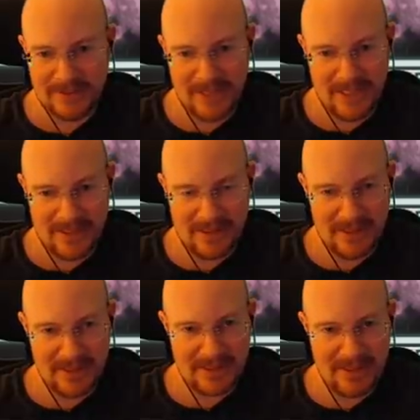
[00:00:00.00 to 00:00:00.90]
That's a
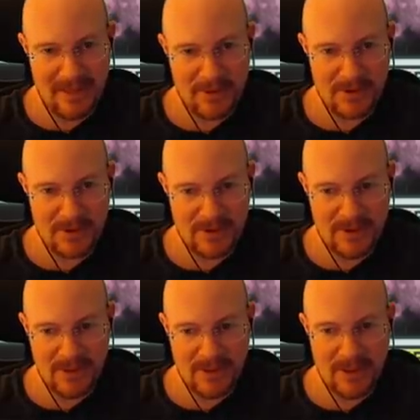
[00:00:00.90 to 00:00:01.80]
lot of scrappage.
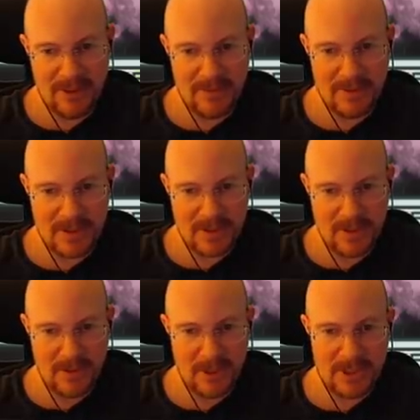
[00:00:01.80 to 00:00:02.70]
Um,
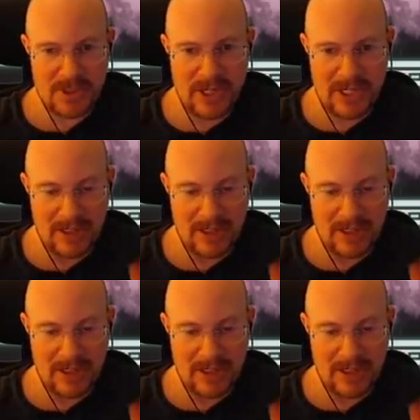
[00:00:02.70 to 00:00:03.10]
so let's try to